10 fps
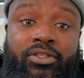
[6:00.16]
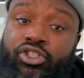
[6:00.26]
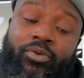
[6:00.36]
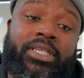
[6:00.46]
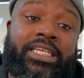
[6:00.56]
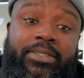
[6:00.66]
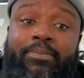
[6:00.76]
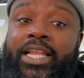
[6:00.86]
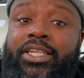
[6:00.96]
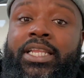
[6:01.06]
doing this
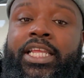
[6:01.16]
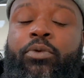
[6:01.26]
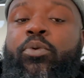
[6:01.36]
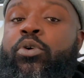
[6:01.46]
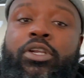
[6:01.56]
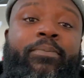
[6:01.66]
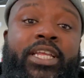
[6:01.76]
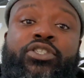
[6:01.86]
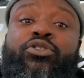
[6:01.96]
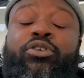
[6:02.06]
manually, we want to
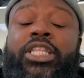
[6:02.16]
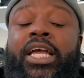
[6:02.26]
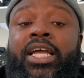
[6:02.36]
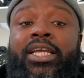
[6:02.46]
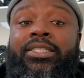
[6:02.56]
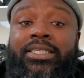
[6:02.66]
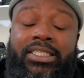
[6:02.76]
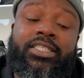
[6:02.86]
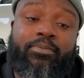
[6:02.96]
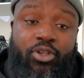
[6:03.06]
make sure that the
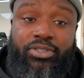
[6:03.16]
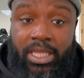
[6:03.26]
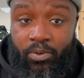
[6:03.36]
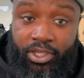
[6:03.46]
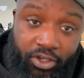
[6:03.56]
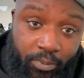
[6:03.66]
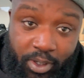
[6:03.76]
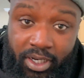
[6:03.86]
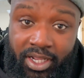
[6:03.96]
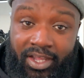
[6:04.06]
system knows that we're human,
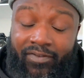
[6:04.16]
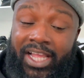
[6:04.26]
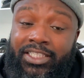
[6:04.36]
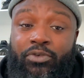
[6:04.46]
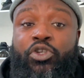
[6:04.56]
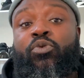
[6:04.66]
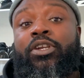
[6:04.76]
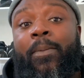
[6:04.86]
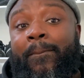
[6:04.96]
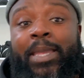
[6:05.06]
right? So you want
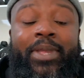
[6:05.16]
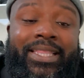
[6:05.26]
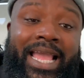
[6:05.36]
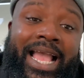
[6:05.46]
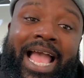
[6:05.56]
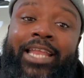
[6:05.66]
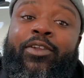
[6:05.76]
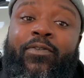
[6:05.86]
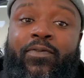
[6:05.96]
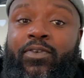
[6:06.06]
to mimic that kind
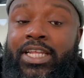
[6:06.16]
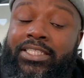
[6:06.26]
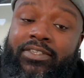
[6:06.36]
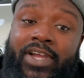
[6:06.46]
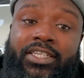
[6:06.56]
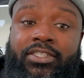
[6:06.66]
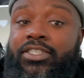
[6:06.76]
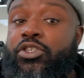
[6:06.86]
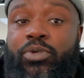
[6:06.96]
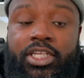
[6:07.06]
of interaction.
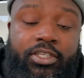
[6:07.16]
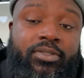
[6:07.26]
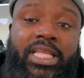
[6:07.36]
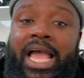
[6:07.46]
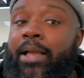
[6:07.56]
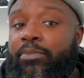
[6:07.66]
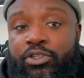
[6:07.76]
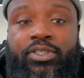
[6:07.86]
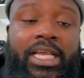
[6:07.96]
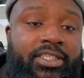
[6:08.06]
So you want to use the app,
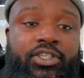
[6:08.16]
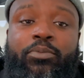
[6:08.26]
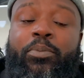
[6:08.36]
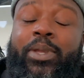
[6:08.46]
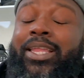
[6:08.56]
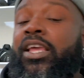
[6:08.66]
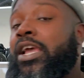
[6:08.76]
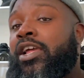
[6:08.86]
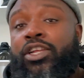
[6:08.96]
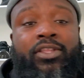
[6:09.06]
use it as a human being.
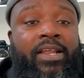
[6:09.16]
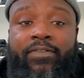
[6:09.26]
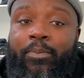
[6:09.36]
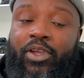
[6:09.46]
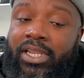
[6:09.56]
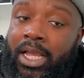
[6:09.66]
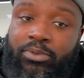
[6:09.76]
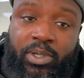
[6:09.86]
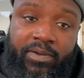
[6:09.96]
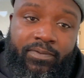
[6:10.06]
You don't have to be on the app
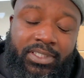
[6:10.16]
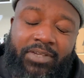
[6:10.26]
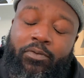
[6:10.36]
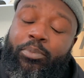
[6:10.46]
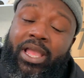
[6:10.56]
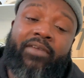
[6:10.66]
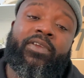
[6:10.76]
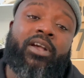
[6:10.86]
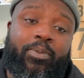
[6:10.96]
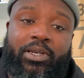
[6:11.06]
24/7, but every
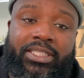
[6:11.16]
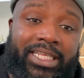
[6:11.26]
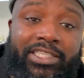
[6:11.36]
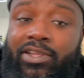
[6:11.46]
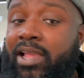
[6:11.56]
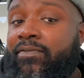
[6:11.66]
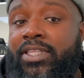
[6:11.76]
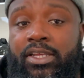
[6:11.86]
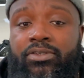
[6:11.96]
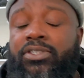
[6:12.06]
couple of days or every
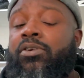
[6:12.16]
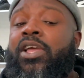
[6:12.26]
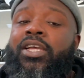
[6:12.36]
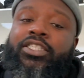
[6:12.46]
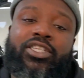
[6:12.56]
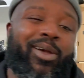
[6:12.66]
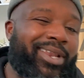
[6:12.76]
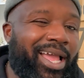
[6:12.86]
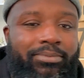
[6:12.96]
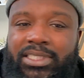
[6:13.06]
day or so, just go on
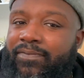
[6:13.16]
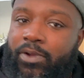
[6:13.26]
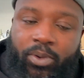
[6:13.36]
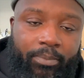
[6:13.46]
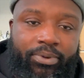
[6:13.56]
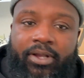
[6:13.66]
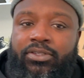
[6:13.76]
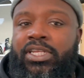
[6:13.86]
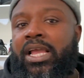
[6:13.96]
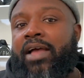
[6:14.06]
the app, just have a quick
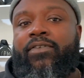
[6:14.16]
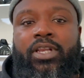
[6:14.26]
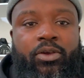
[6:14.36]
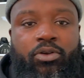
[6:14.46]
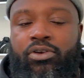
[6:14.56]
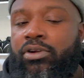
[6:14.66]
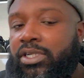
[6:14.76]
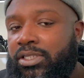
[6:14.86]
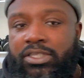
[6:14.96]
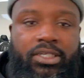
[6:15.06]
browse, have a little
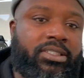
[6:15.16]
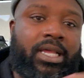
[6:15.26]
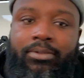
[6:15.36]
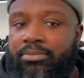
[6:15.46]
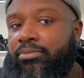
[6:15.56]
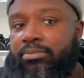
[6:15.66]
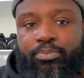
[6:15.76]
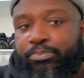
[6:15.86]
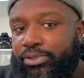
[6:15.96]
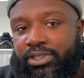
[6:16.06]
look, touch something,
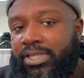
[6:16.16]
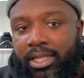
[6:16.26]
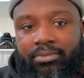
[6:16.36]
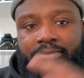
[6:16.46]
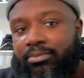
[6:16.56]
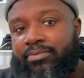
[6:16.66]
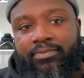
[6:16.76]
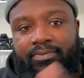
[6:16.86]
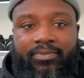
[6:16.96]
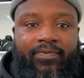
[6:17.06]
push something,
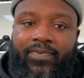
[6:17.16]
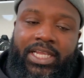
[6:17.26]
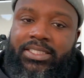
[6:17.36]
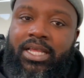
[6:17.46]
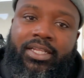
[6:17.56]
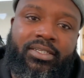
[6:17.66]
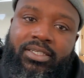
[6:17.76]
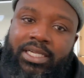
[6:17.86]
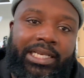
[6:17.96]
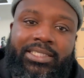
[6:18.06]
flick something,
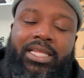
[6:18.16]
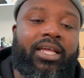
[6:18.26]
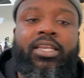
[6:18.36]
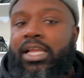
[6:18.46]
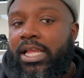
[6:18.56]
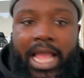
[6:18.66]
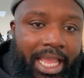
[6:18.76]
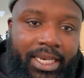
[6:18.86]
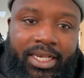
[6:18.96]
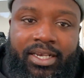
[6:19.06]
click something,
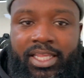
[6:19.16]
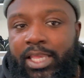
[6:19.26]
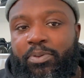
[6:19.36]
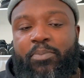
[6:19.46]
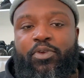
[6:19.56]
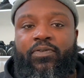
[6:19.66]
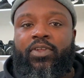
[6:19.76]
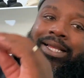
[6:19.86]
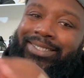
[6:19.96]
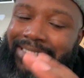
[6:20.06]
and then keep it
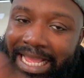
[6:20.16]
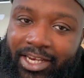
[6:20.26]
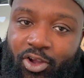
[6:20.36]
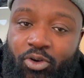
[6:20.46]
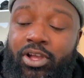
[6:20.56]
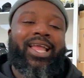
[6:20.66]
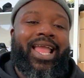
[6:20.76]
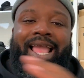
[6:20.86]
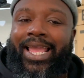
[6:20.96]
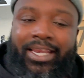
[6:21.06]
moving. Side note,
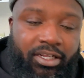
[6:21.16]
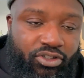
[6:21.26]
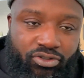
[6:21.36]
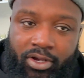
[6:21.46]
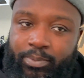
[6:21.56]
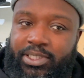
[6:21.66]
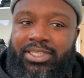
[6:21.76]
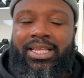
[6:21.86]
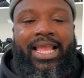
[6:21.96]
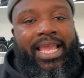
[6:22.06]
enter drops,
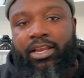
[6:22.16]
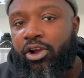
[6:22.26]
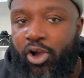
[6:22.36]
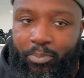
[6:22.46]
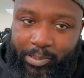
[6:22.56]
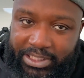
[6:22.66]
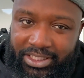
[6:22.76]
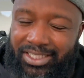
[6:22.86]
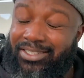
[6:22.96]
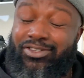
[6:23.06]
enter
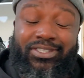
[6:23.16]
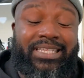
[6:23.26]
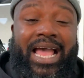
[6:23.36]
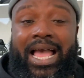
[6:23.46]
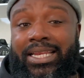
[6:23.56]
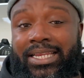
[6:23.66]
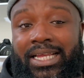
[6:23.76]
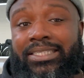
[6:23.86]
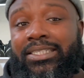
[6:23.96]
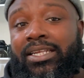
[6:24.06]
competitions, because the
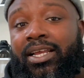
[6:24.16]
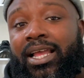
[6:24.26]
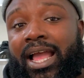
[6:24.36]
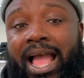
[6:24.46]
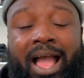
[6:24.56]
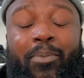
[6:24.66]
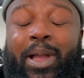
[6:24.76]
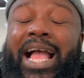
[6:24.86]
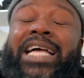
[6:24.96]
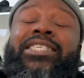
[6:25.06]
Adidas app
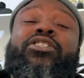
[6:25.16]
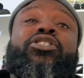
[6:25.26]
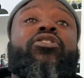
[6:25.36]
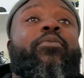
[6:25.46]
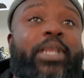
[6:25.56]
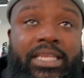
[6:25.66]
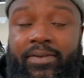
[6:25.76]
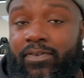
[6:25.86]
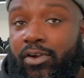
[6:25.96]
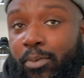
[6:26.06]
has so many
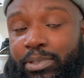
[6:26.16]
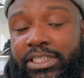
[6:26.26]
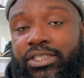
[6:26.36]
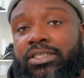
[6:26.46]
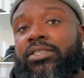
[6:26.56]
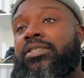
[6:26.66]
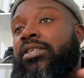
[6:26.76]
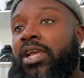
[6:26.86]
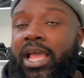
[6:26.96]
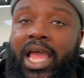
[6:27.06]
different competitions
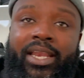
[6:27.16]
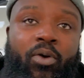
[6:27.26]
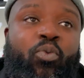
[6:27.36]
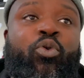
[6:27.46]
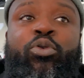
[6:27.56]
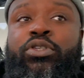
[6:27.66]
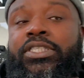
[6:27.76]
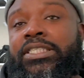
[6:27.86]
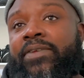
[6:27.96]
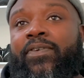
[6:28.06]
and awards
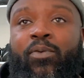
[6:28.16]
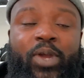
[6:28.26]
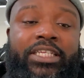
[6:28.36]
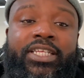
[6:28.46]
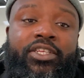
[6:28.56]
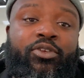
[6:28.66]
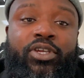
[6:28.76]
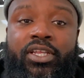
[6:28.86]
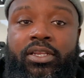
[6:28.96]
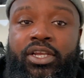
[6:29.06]
and different ways that you can